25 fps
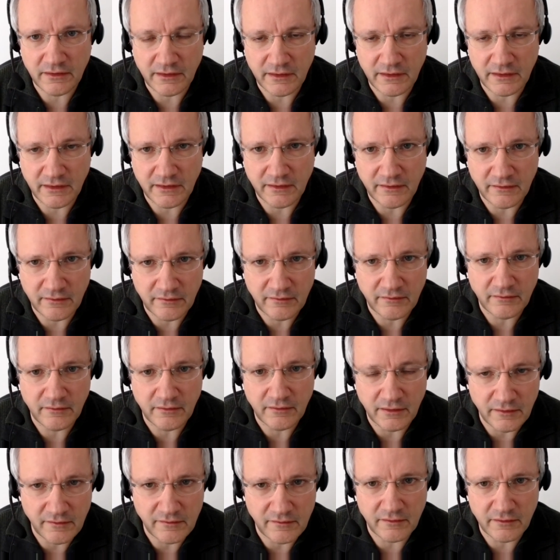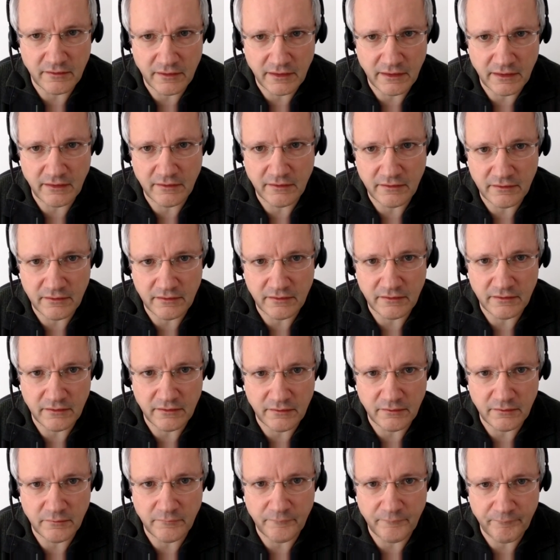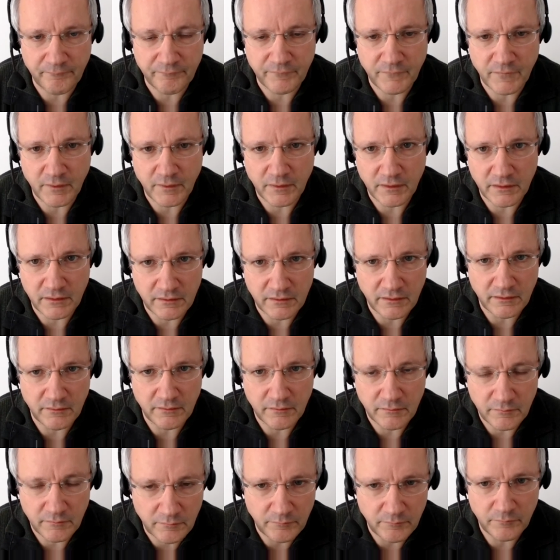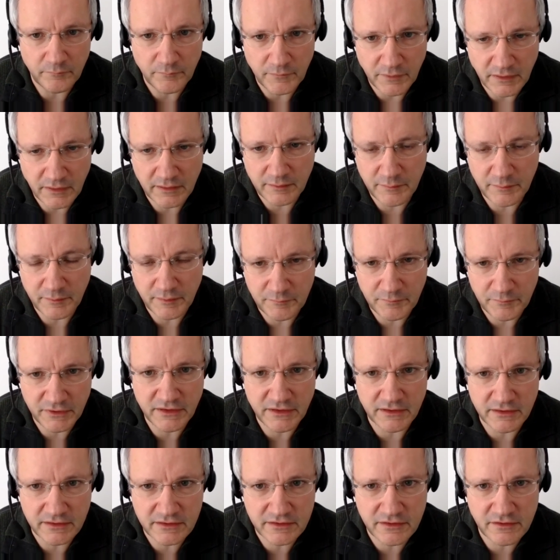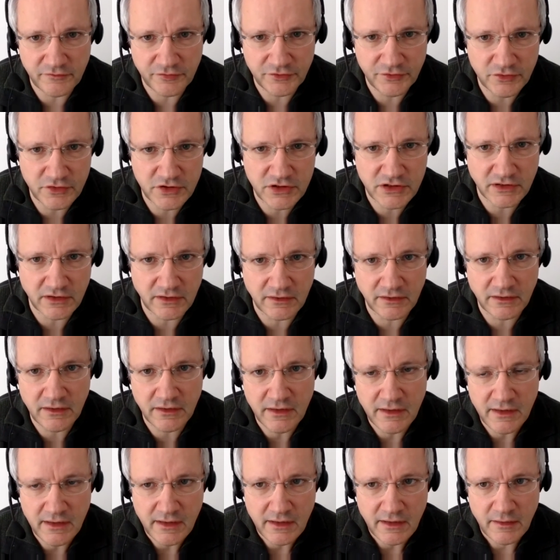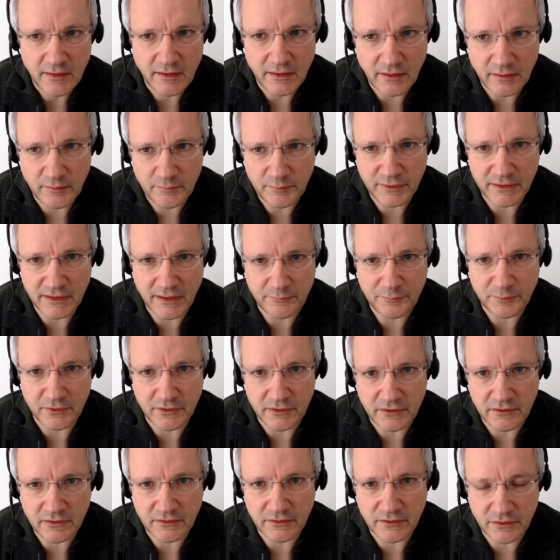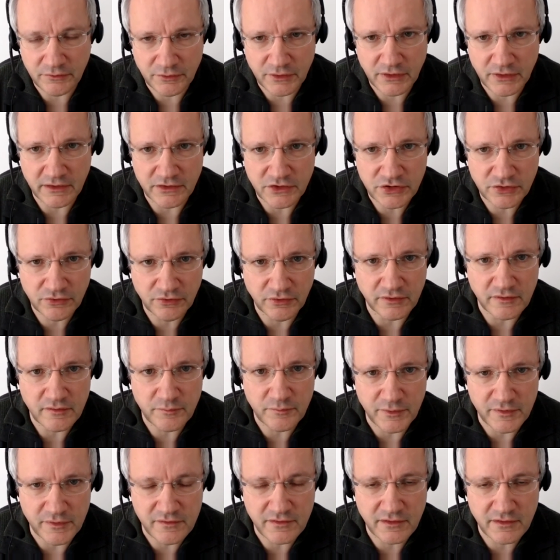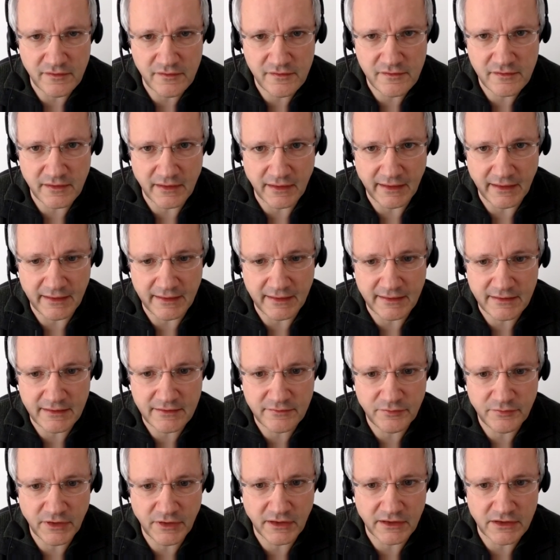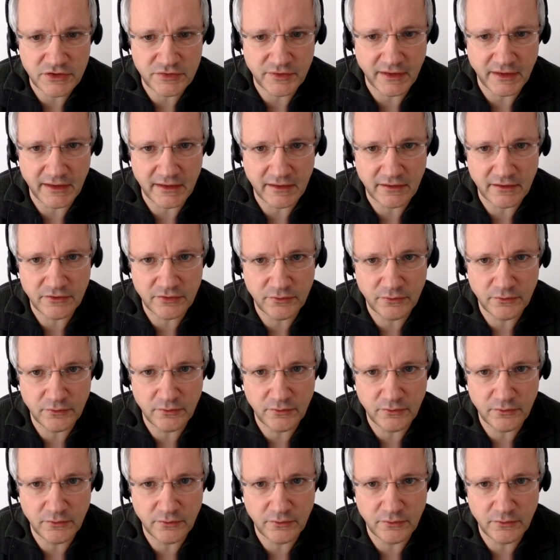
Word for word: in the immediate future, build up a real insurance business, and we are trying to